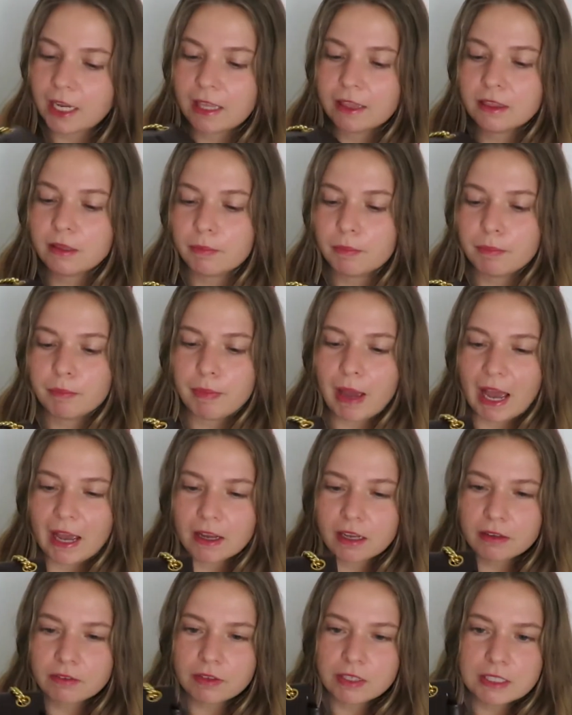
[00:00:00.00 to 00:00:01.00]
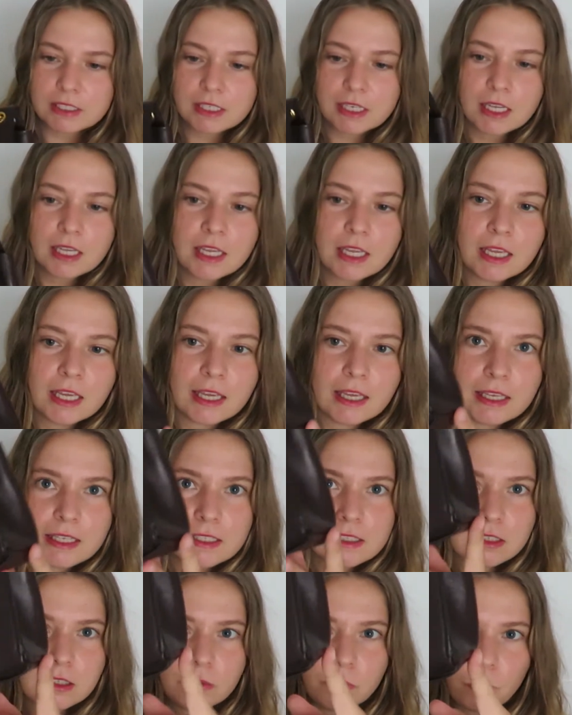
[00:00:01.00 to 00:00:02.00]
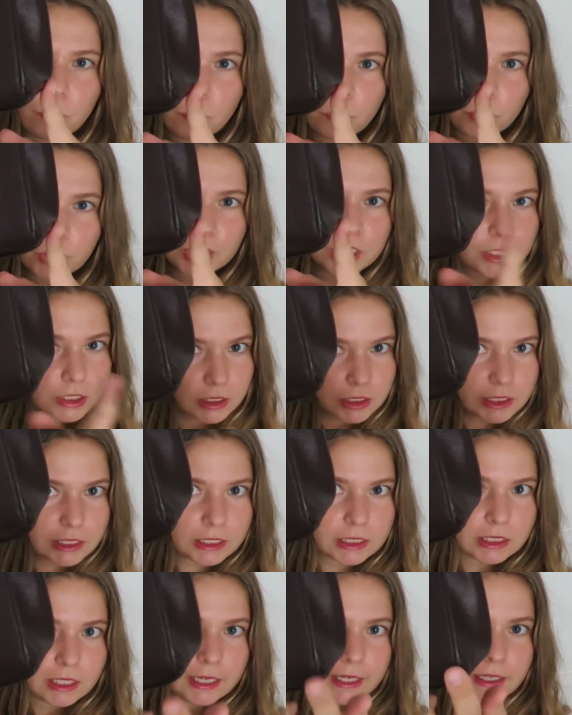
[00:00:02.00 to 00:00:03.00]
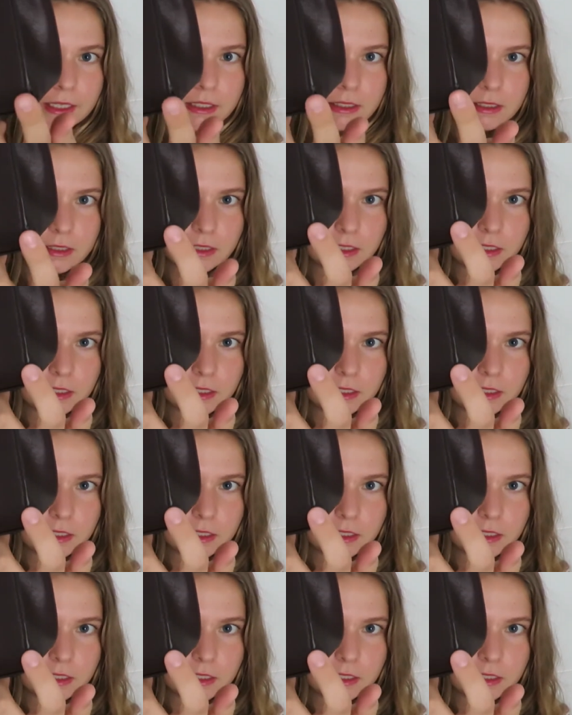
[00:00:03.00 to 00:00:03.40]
And the back of it is weirdly glazed